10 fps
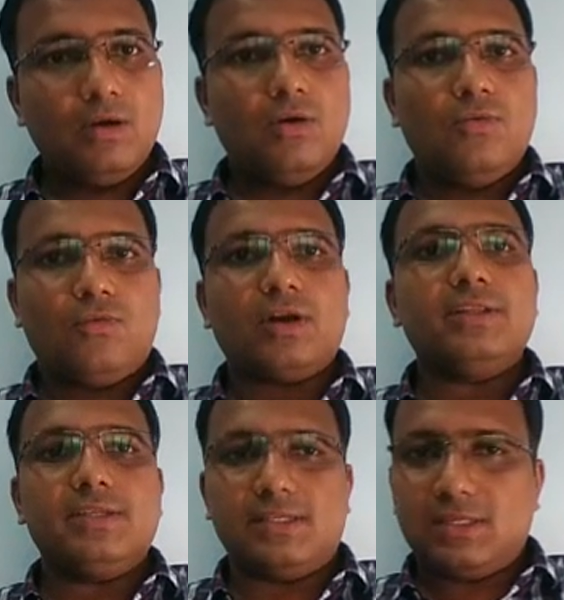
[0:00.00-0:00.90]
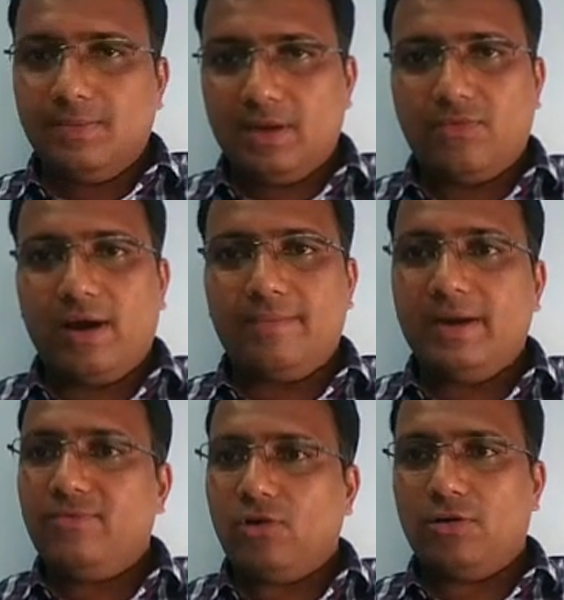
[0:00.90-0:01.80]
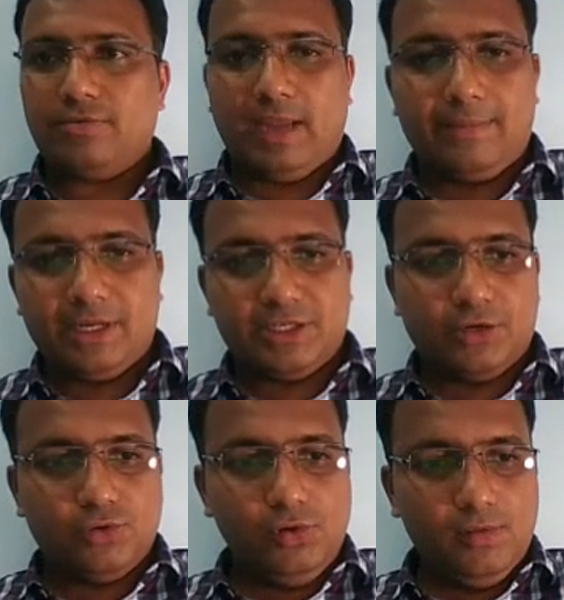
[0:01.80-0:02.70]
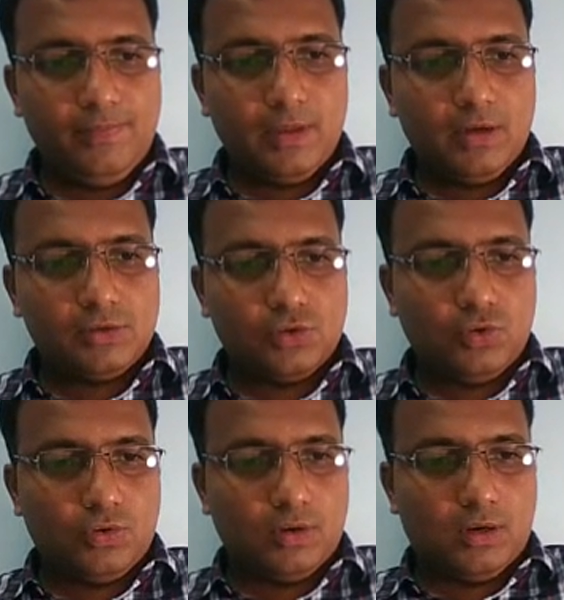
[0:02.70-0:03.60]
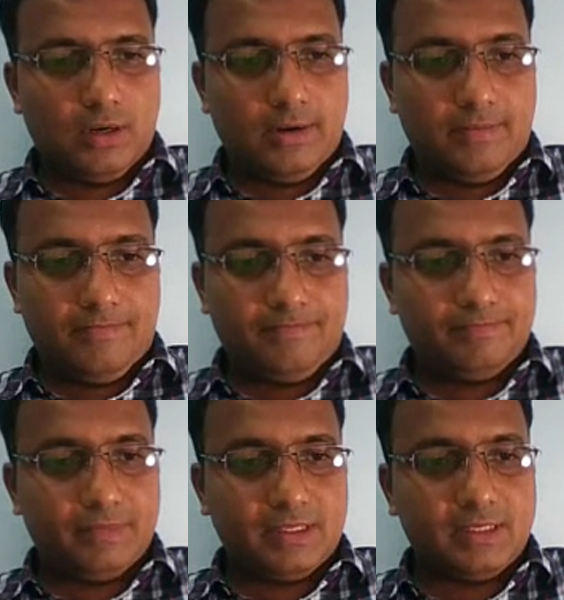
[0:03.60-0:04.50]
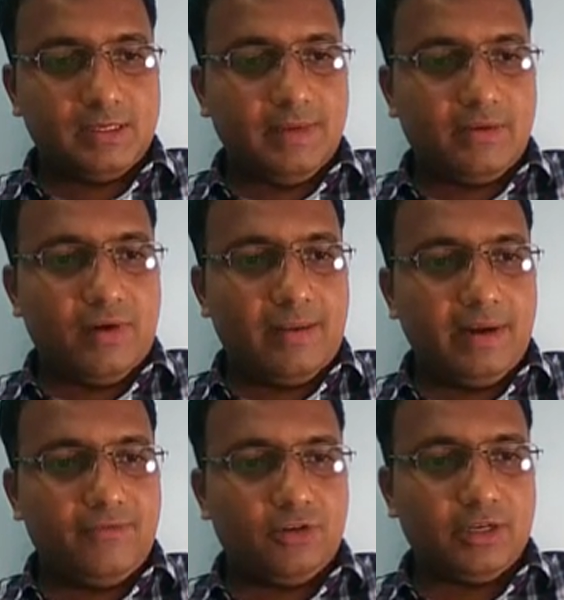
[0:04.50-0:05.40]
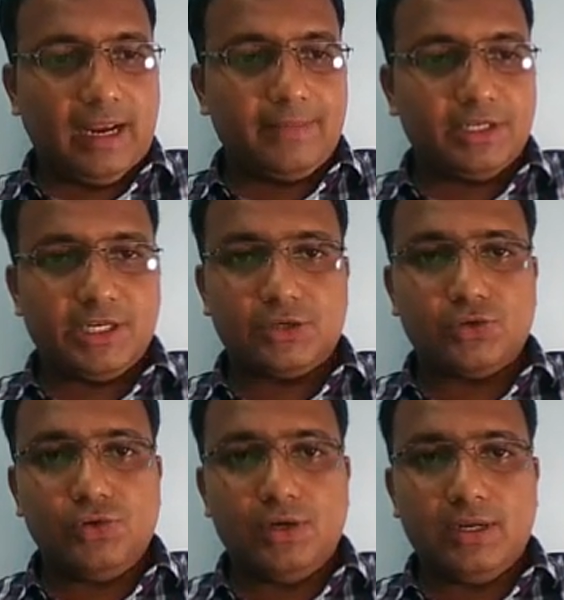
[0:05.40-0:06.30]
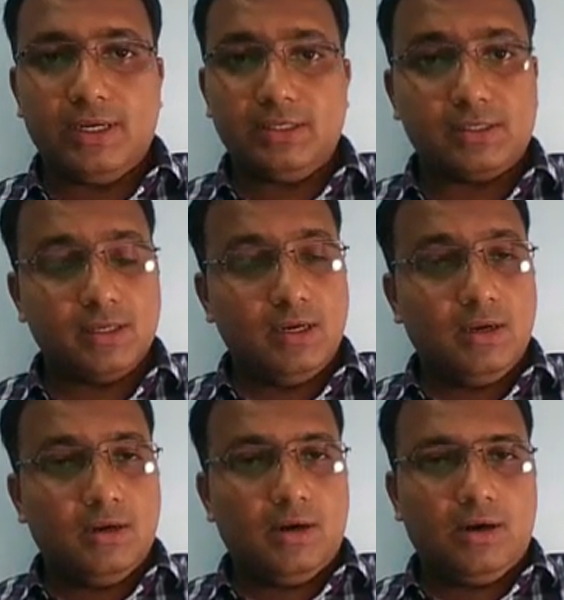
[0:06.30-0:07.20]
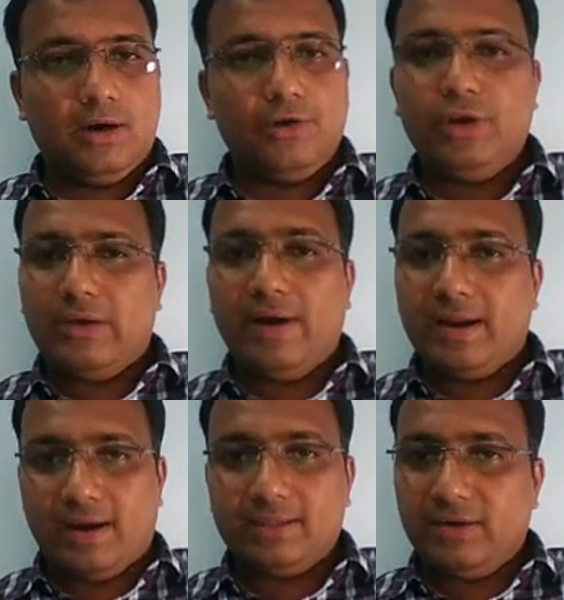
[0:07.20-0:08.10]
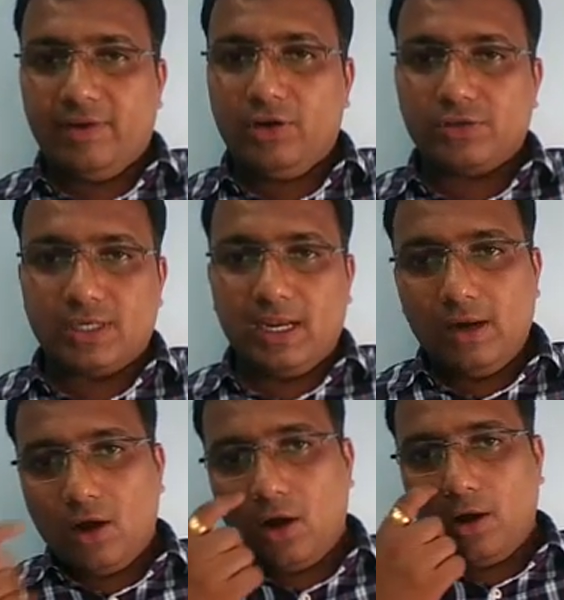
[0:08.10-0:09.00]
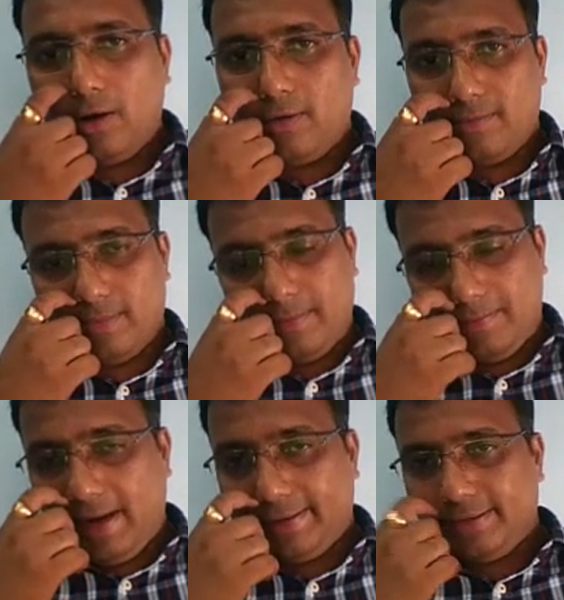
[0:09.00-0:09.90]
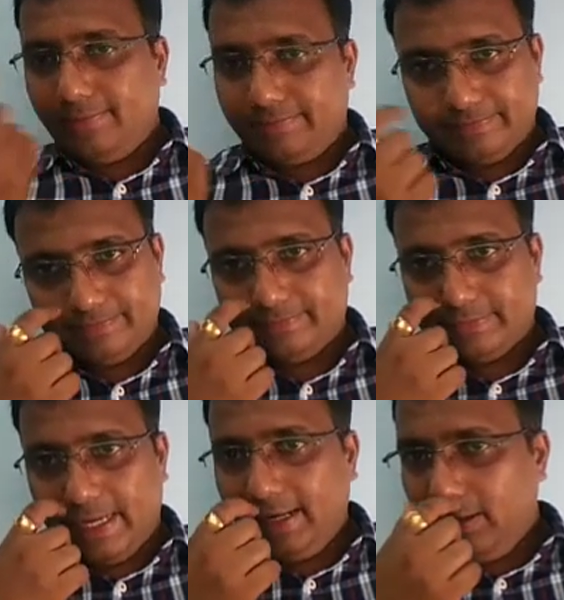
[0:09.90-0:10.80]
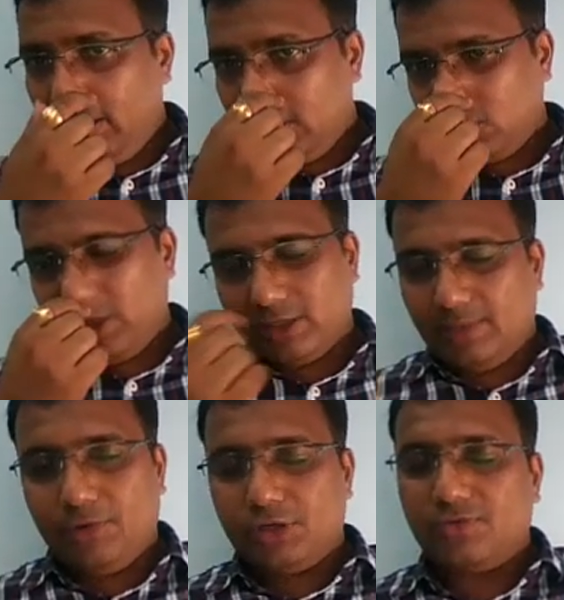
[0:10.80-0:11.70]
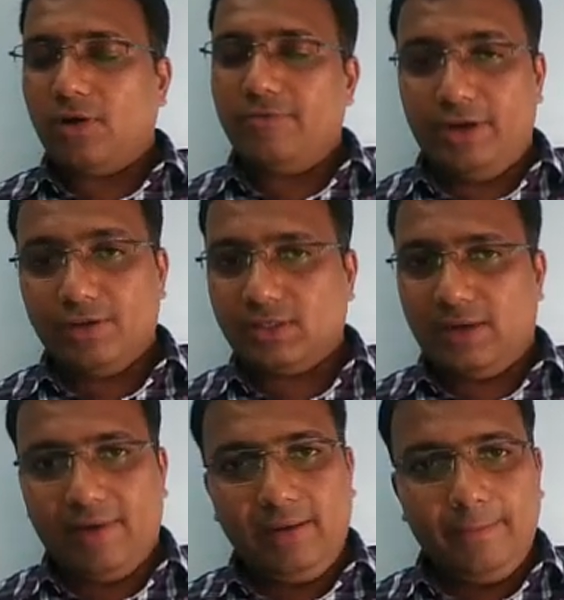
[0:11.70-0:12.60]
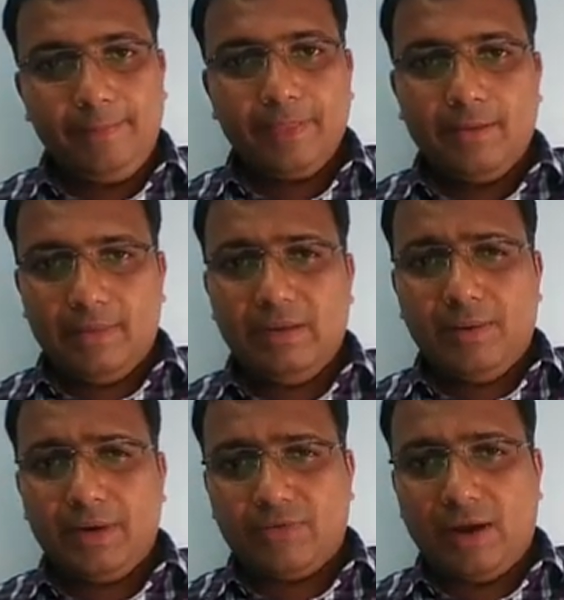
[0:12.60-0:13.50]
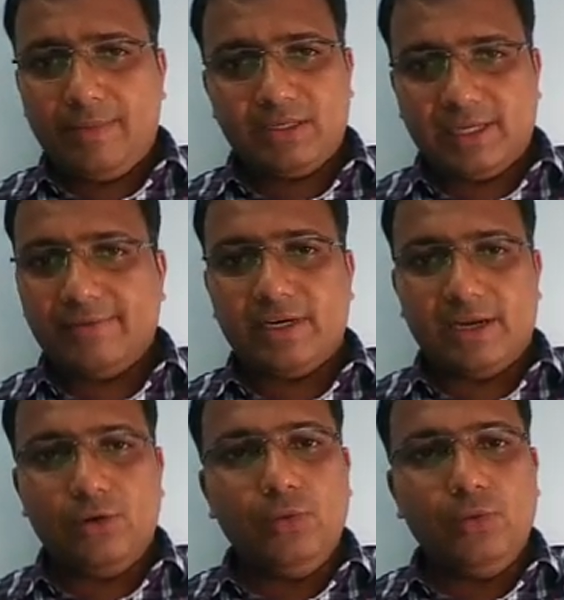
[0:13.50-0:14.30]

what are the system requirement for Camtesia tool. So the system requirement for the Camtesia tool is you require either Windows 10 or later that. So it supports from Windows 7. Minimum requirements I will tell you.